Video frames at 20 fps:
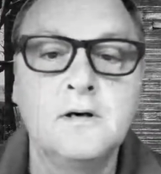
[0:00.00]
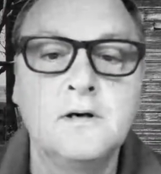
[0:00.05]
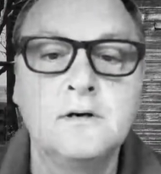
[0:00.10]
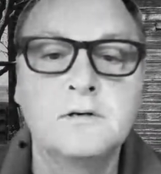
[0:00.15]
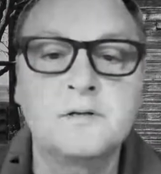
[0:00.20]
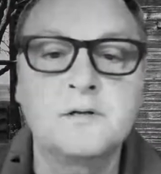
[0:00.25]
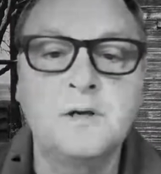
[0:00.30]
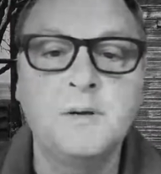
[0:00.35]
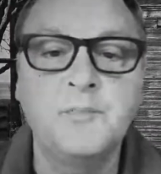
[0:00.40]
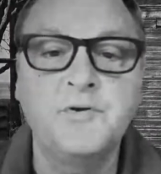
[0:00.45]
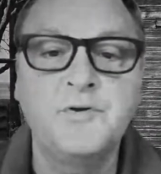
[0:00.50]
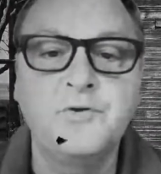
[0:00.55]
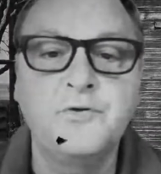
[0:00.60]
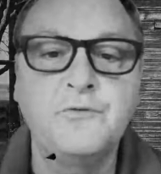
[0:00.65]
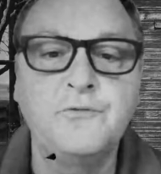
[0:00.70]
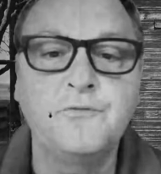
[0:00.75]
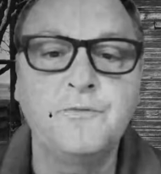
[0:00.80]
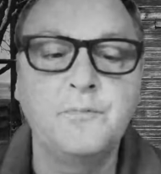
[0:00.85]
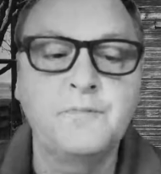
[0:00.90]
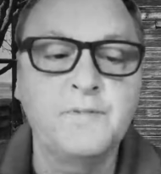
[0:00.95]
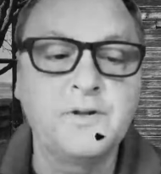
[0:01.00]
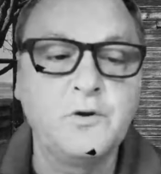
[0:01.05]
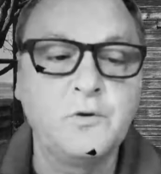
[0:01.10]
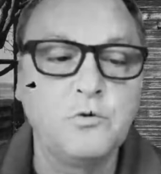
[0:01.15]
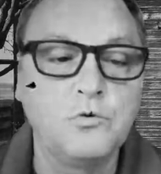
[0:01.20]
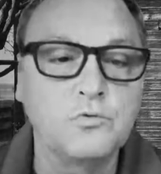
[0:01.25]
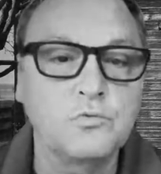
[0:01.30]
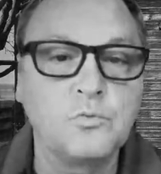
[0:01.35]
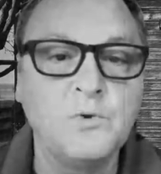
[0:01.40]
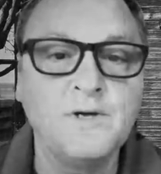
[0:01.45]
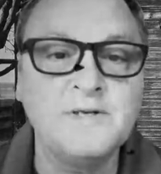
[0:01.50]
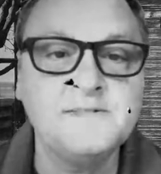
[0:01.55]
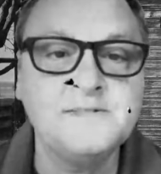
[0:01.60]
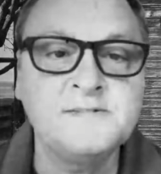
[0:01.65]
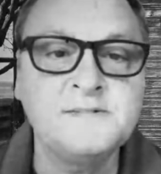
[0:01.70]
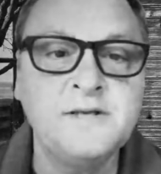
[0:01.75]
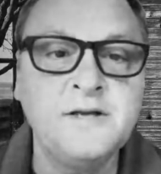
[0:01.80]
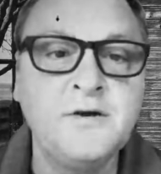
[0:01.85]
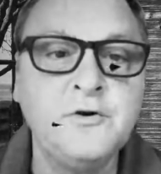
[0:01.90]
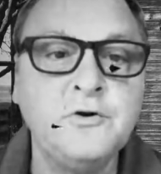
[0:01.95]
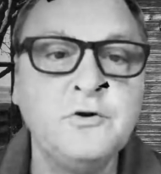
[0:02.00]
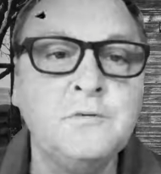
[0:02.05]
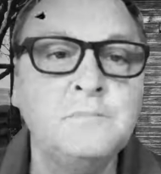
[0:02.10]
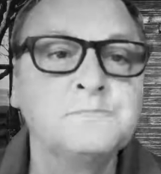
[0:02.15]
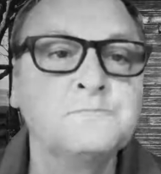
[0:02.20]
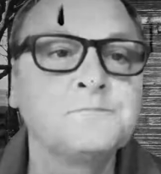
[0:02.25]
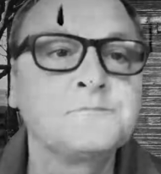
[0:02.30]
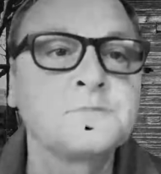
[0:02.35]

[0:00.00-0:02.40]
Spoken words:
coming to you from the Old West here.